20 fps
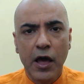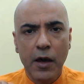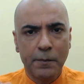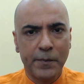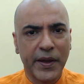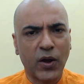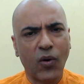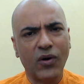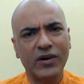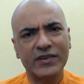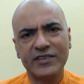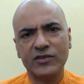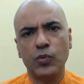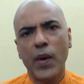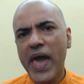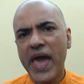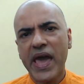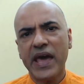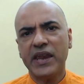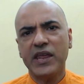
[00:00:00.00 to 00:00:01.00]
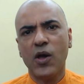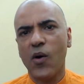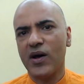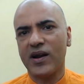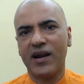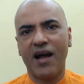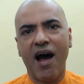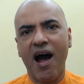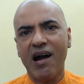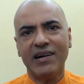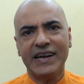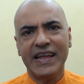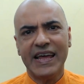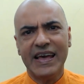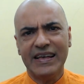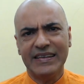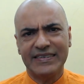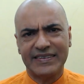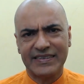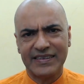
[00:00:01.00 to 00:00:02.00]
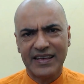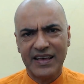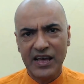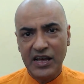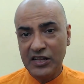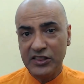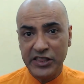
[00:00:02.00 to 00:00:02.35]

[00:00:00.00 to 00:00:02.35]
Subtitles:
because where your heart is,